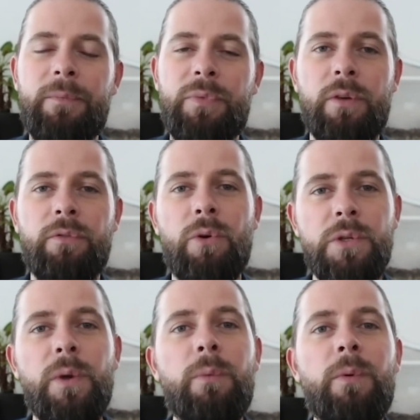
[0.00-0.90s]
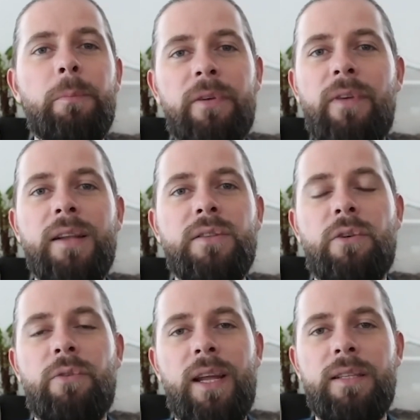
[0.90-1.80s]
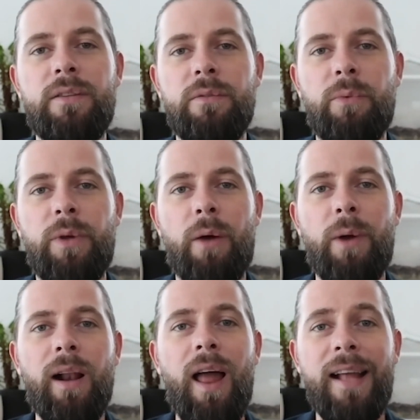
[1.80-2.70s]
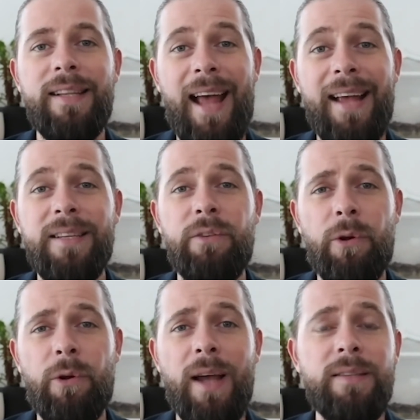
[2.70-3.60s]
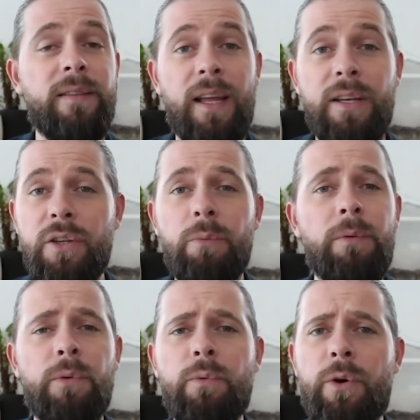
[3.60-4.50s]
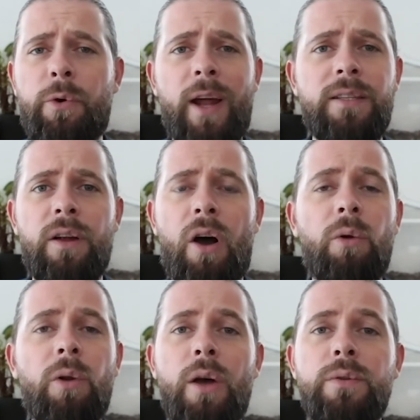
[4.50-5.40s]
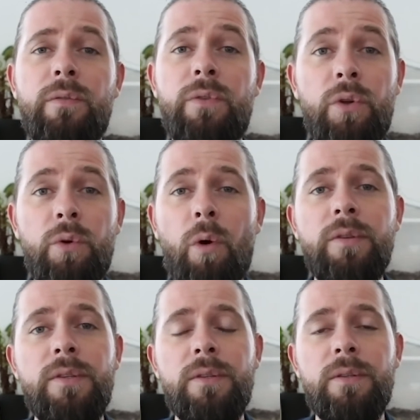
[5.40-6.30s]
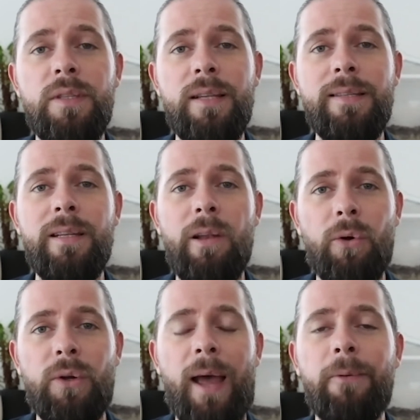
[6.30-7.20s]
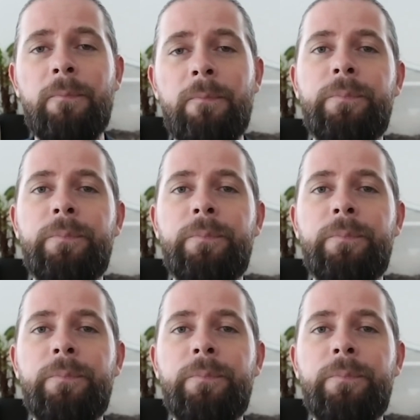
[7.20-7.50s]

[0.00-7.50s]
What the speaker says: So of course we will provide screens, you know, when clients ask and request, and they do, and we've created a whole host of new ones since lockdown.